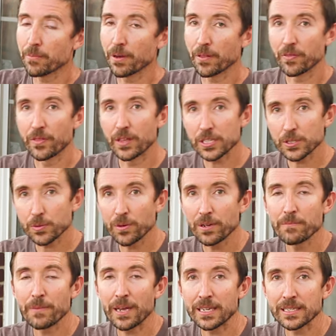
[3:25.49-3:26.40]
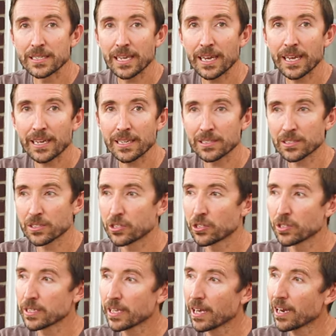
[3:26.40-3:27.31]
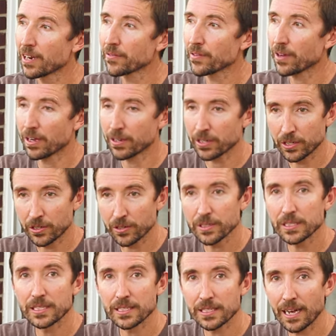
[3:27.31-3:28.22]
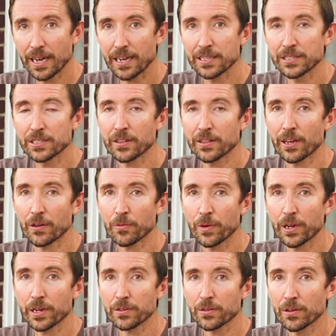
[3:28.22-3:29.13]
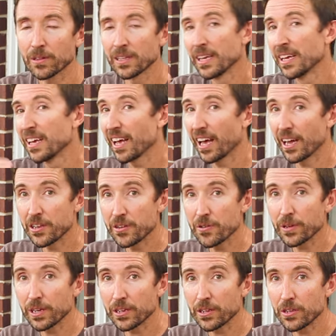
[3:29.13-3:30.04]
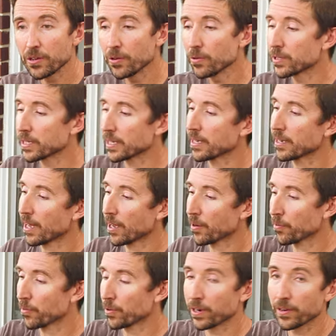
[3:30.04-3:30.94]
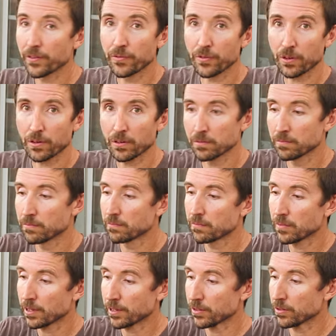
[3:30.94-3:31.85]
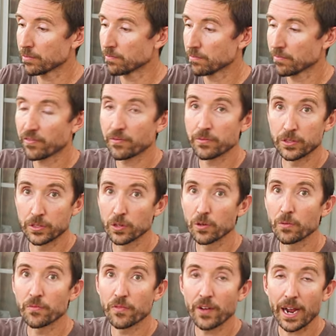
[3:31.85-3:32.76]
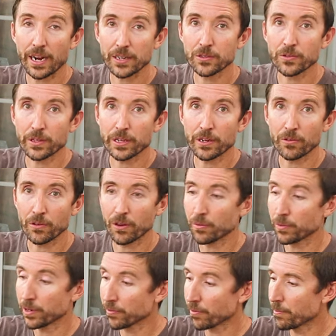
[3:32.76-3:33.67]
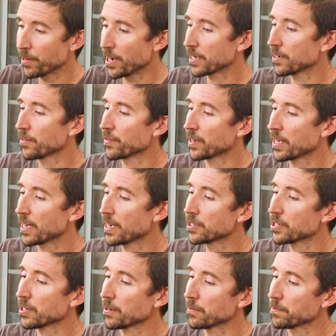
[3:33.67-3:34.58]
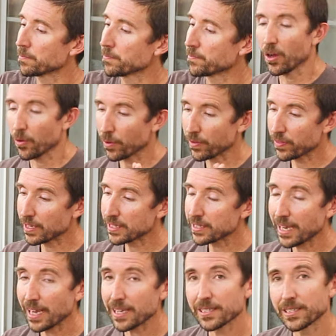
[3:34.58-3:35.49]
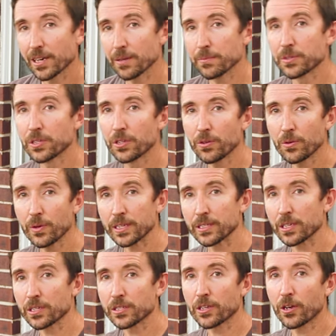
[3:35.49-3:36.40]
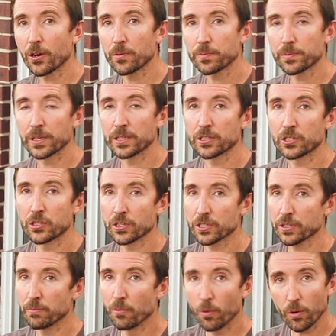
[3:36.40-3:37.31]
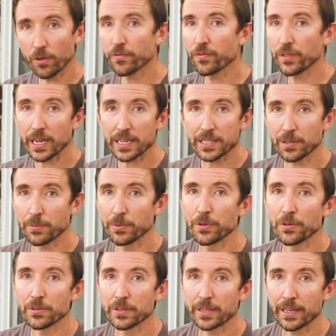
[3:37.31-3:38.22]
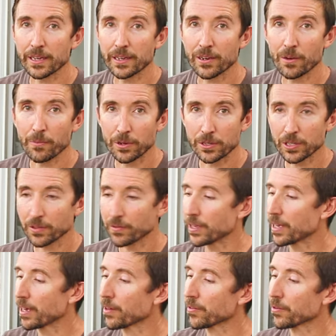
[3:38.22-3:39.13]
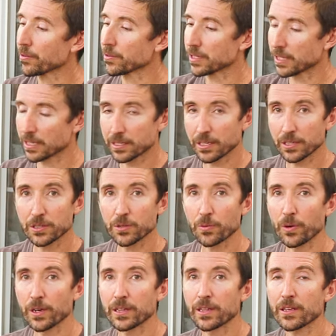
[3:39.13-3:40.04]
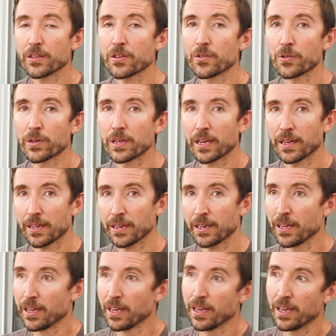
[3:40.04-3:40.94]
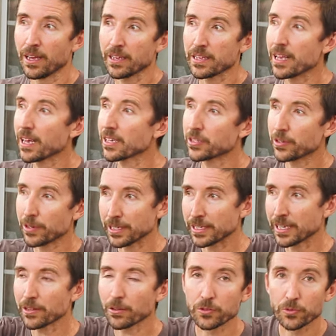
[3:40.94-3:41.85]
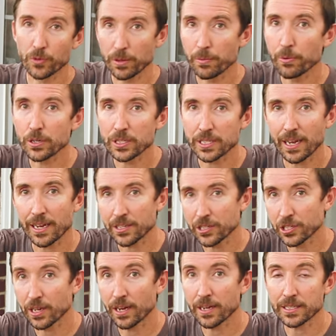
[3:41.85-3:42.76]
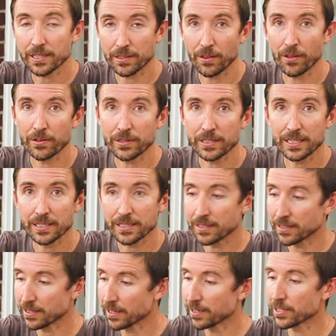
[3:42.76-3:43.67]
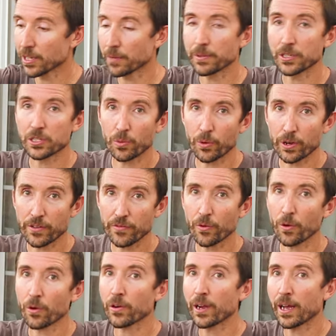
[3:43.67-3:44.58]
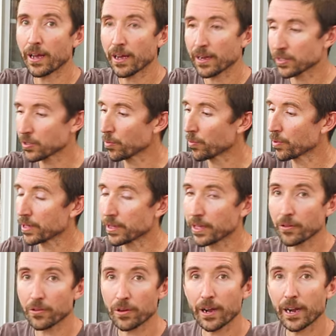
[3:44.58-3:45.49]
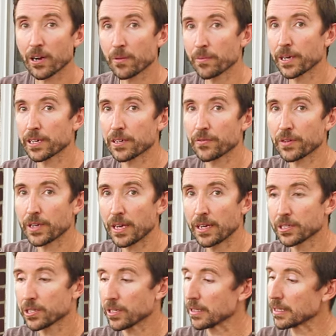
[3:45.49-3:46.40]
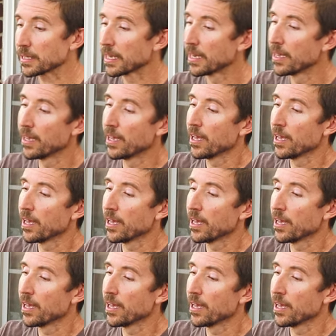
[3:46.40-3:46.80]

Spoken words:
But this one maintains just kind of a good size to that reticle, and you can use it at whatever zoom factor that you're on, whatever magnification. What this adds up to is a scope that's just more flexible than a bunch of the others. This is one that you can, yes, you can take those really precise shots at long distances up at 24x or one of the other higher magnifications.